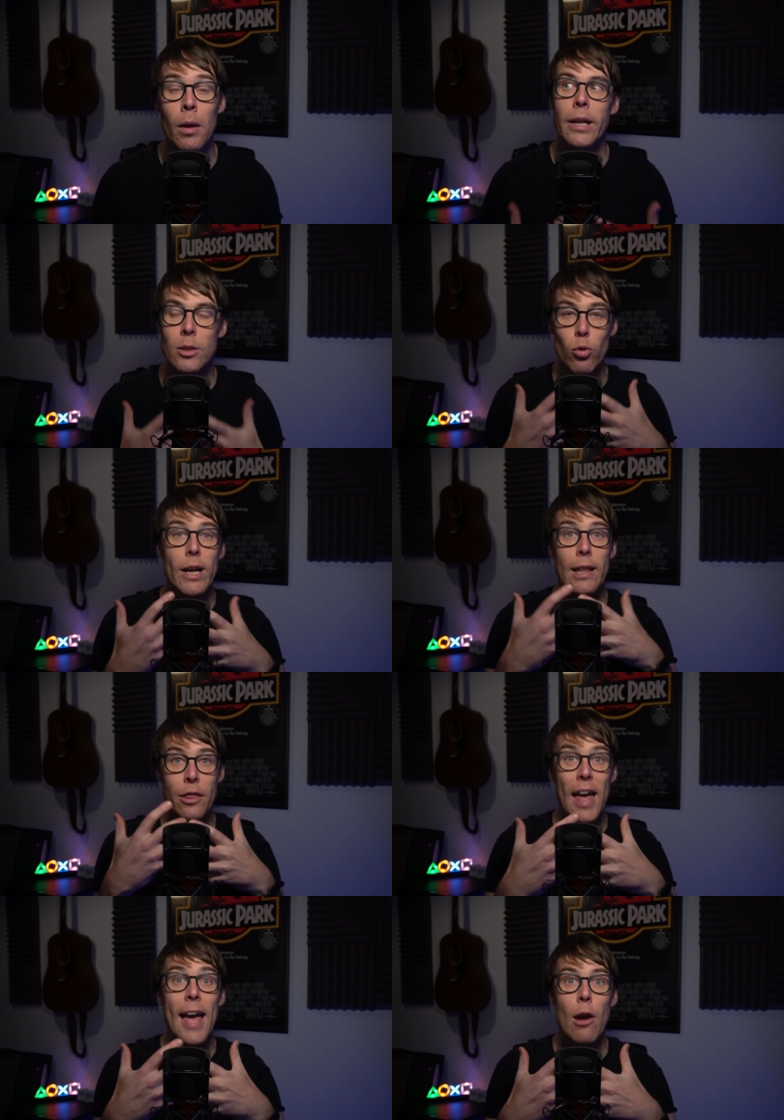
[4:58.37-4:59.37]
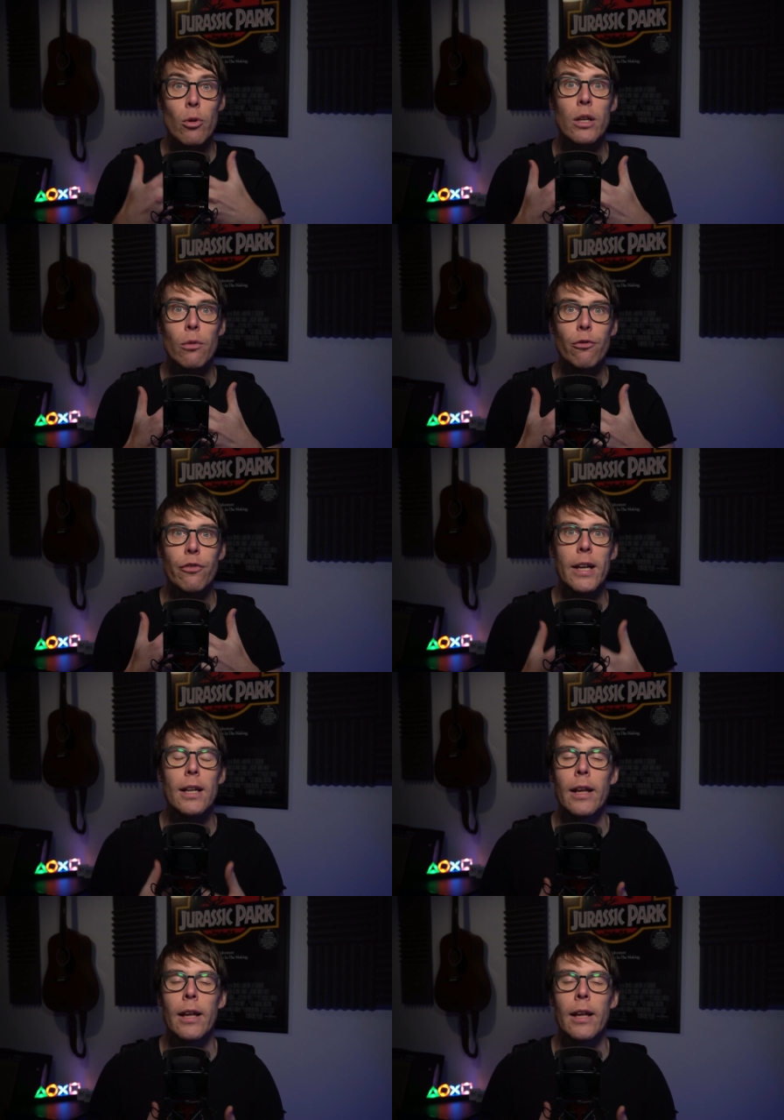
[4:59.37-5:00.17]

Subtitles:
It's really there and you can feel